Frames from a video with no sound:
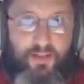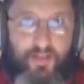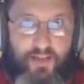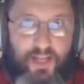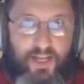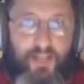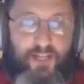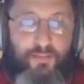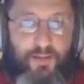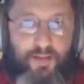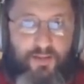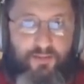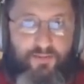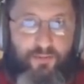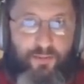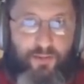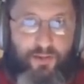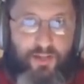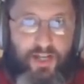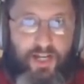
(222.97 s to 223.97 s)
They committed
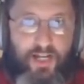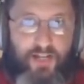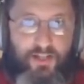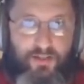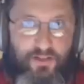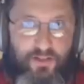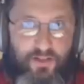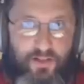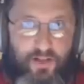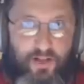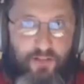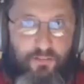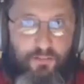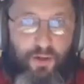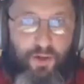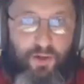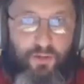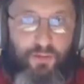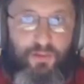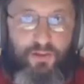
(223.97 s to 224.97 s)
fornication
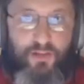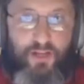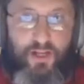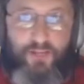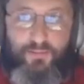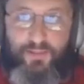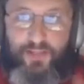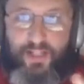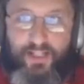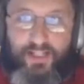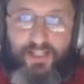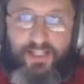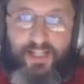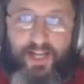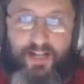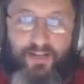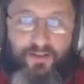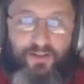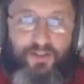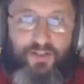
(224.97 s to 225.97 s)
multiple times, and
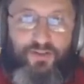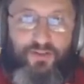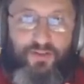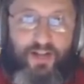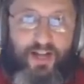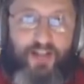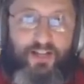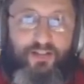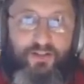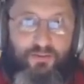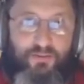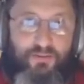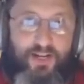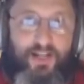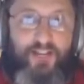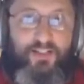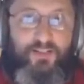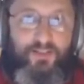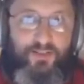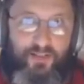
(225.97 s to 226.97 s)
he actually tried to
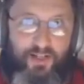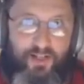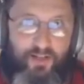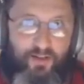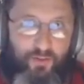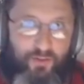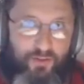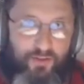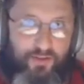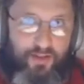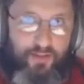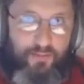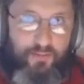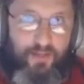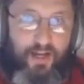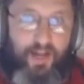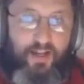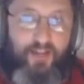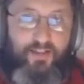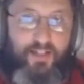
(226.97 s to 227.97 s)
reconcile with
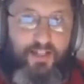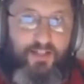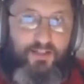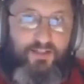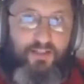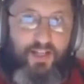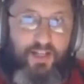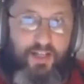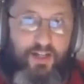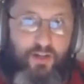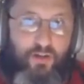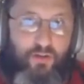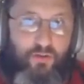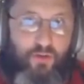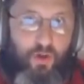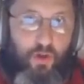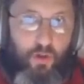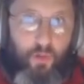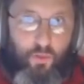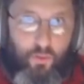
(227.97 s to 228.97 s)
them, and they said
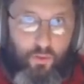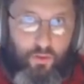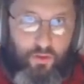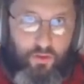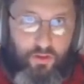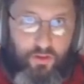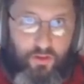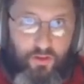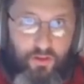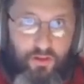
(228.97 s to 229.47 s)
no.